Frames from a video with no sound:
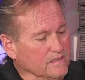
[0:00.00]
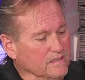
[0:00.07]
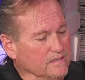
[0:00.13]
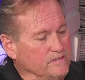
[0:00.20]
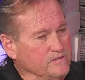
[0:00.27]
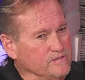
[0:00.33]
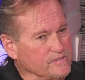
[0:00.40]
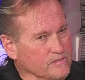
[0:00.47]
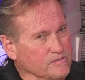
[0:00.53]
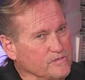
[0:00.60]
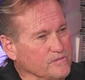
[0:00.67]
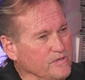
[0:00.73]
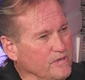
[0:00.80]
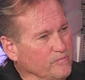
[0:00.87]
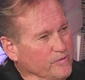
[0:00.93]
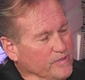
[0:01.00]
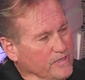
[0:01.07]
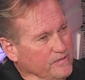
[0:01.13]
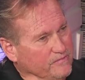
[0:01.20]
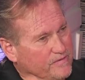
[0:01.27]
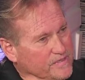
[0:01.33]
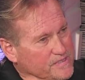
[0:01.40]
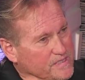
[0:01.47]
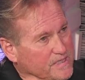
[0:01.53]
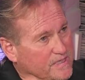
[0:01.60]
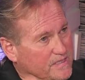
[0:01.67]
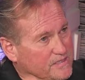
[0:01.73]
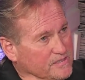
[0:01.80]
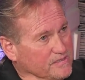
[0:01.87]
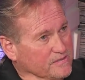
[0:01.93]
used social networking
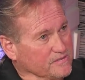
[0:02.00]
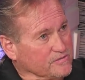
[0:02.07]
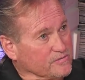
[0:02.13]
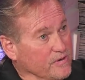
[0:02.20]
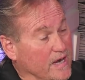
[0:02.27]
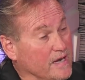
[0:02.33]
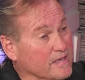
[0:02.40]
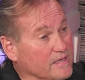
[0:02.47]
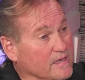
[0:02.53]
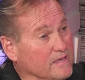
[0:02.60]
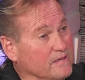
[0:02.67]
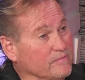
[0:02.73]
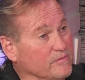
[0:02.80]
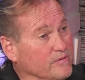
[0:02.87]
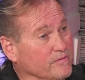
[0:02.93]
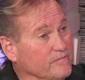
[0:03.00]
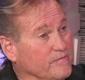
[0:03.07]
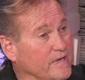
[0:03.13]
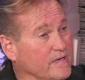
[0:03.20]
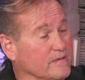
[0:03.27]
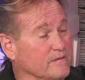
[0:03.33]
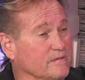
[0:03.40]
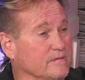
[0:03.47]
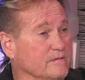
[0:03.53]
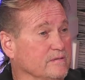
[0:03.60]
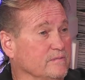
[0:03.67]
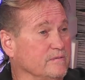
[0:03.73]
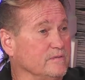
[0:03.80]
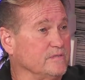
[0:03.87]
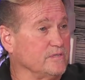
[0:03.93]
investigation, tracked down where in fact
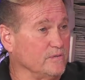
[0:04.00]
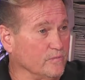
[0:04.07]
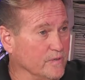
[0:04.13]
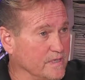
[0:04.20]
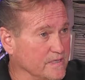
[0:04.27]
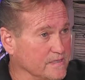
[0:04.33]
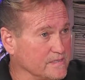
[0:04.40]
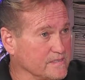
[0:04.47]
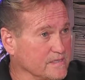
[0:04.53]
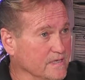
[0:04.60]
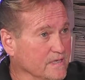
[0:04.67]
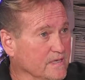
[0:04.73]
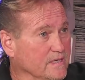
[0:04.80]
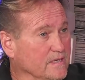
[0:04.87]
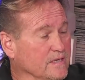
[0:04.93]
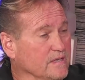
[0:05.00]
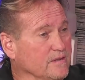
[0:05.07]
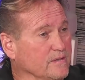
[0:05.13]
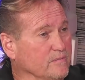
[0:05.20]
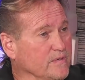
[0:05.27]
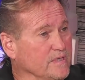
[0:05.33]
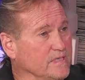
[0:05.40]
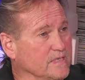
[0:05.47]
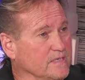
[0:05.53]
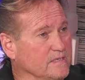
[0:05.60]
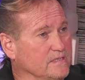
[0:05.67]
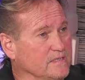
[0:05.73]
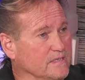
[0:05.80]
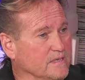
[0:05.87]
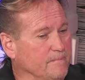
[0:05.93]
she was. Then we did
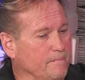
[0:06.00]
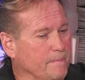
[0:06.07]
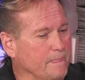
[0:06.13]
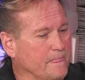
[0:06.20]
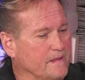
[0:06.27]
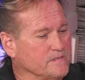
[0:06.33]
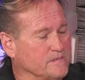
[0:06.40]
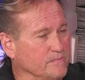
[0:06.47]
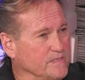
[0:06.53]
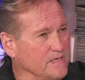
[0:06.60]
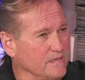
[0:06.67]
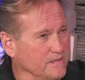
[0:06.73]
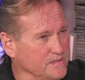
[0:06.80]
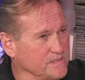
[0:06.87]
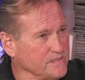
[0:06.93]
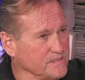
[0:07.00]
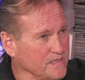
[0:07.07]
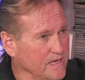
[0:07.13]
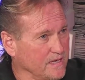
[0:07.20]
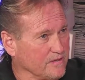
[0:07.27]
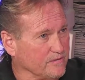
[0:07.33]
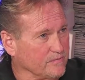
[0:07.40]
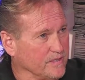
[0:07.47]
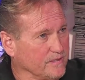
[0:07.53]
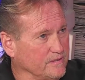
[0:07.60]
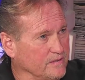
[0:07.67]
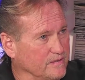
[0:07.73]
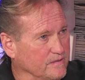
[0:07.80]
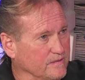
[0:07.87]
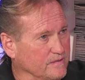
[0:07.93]
some intelligence gathering
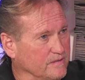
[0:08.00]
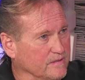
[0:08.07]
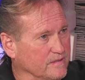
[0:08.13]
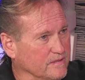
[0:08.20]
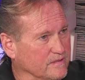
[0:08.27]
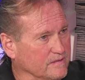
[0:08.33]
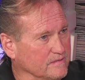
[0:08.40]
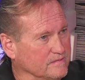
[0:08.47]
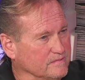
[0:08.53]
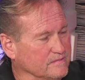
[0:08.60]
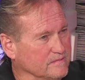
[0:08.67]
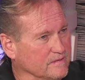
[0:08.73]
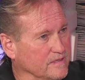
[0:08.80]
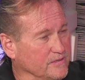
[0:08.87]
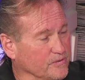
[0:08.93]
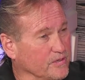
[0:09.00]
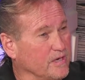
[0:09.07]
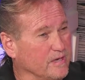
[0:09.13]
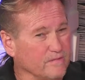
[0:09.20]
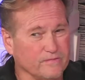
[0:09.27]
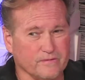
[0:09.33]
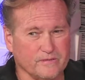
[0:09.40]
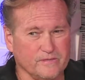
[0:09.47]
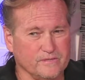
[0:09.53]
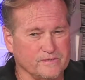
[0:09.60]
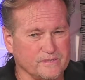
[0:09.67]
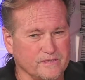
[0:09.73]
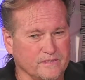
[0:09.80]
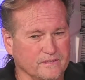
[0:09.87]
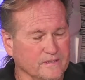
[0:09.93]
undercover
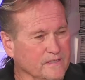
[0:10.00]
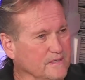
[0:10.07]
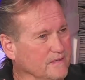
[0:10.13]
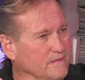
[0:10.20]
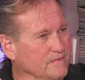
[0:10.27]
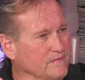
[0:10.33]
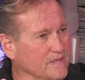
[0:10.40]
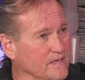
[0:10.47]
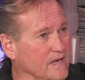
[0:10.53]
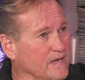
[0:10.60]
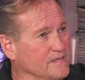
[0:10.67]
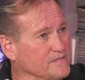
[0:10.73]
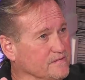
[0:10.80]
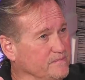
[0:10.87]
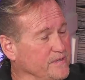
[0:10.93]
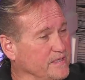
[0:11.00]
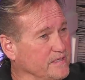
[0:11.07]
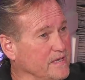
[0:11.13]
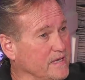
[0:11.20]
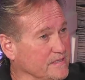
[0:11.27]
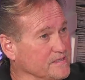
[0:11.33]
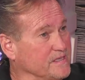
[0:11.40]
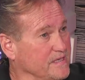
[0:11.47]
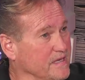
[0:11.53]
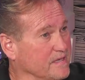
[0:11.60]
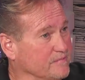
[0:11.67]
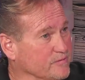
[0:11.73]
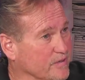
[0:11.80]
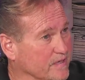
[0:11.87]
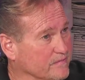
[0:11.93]
using the guise of being taxi
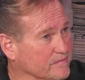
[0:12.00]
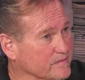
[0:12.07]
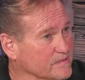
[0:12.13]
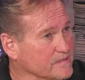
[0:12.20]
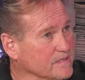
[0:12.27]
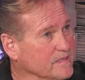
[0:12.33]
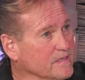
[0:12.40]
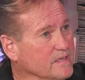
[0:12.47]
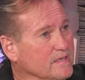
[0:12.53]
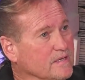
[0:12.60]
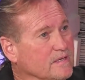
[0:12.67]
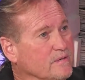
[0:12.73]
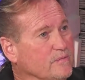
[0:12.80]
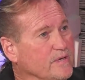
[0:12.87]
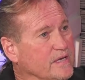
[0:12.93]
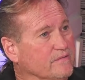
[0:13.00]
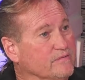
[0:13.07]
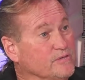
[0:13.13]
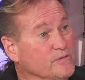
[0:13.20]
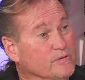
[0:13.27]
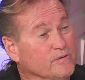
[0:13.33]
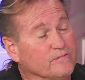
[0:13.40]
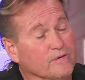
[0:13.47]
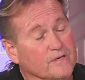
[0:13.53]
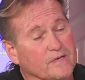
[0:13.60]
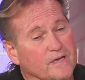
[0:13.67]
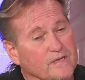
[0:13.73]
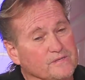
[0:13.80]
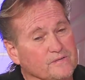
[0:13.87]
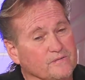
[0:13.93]
cab drivers. We have 2 of our guys